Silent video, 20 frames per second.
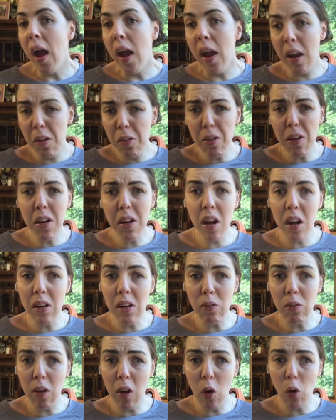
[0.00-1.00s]
even
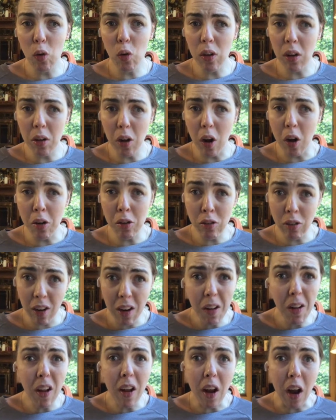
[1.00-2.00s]
interviews in
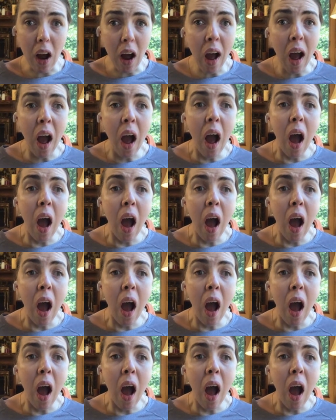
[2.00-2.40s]
Australia,